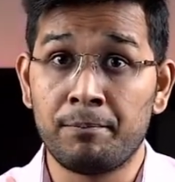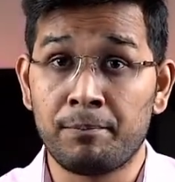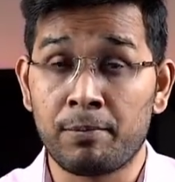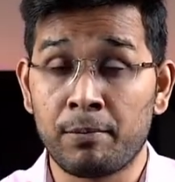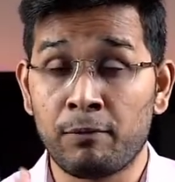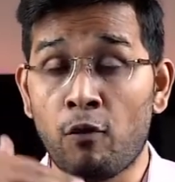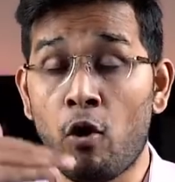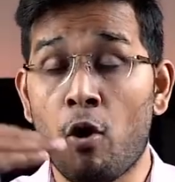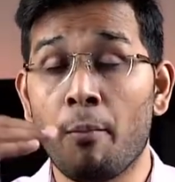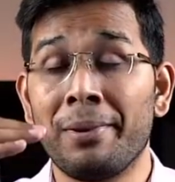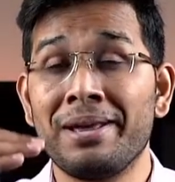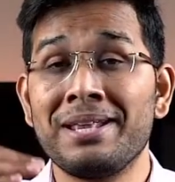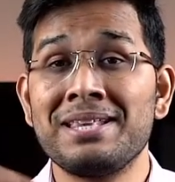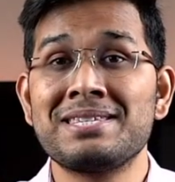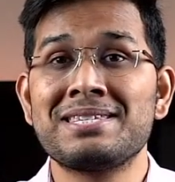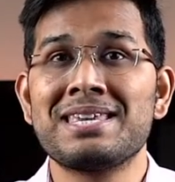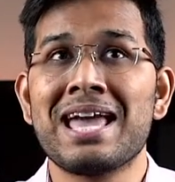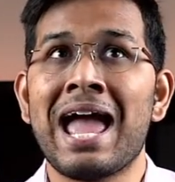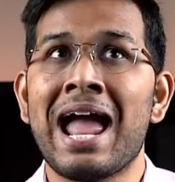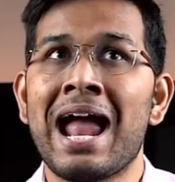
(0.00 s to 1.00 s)

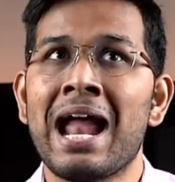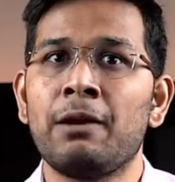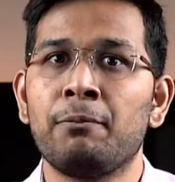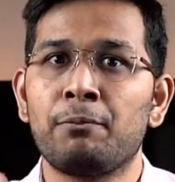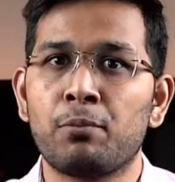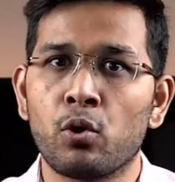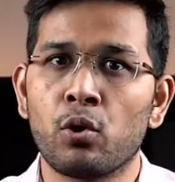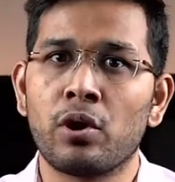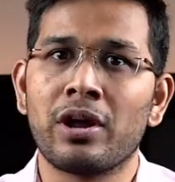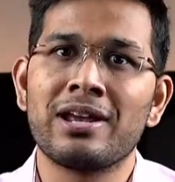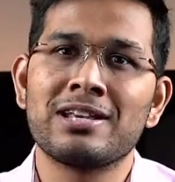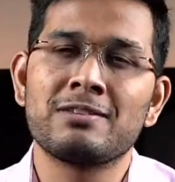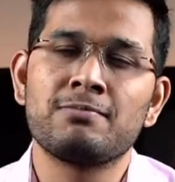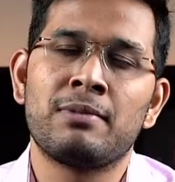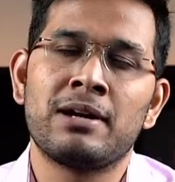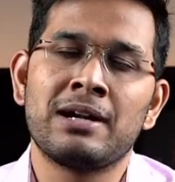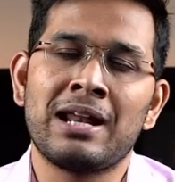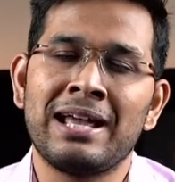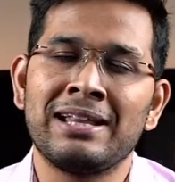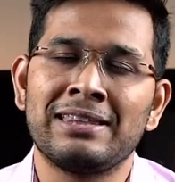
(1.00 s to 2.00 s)
performance and progress.
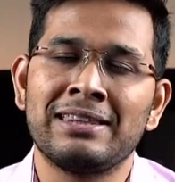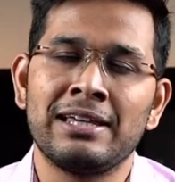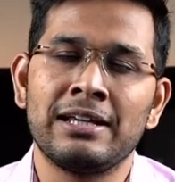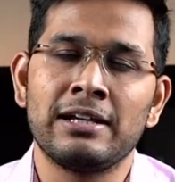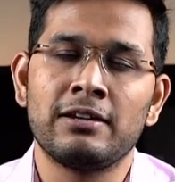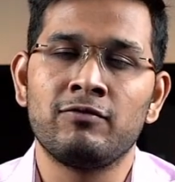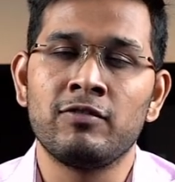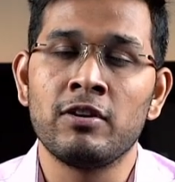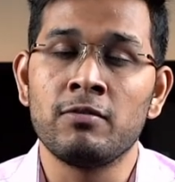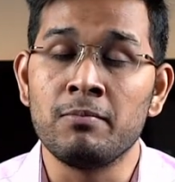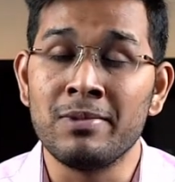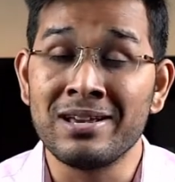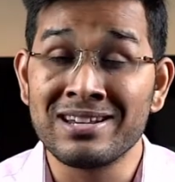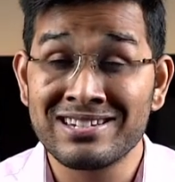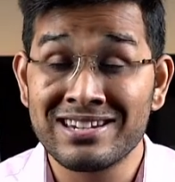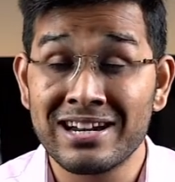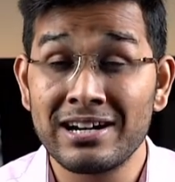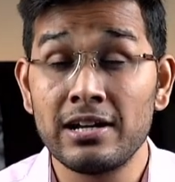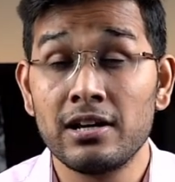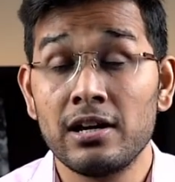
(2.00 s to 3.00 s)
But I think we
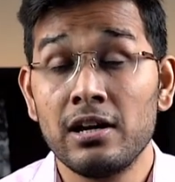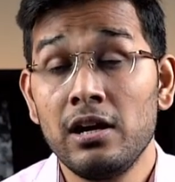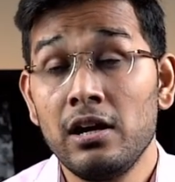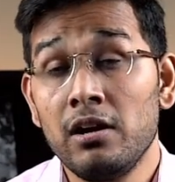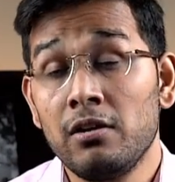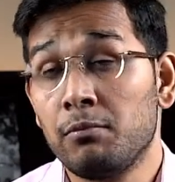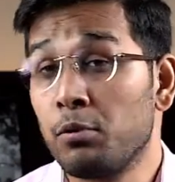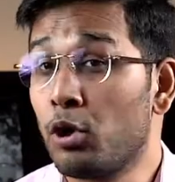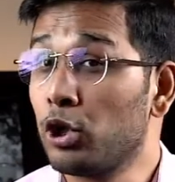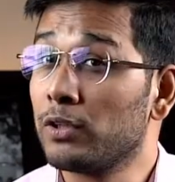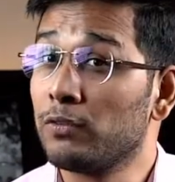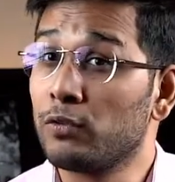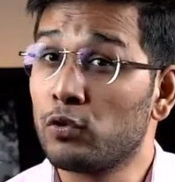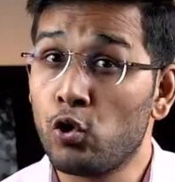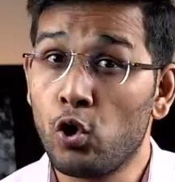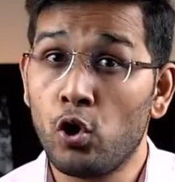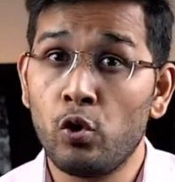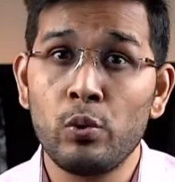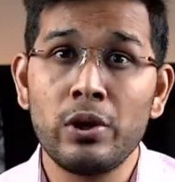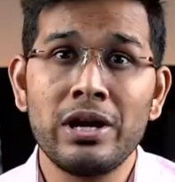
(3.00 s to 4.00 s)
missed it because of
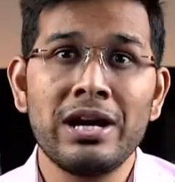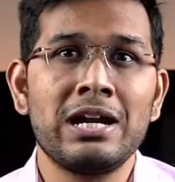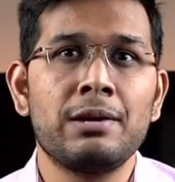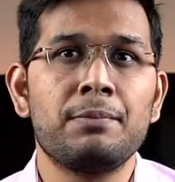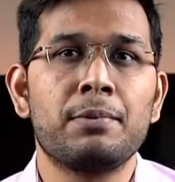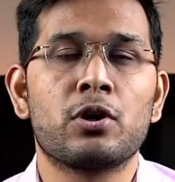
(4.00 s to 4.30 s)
COVID,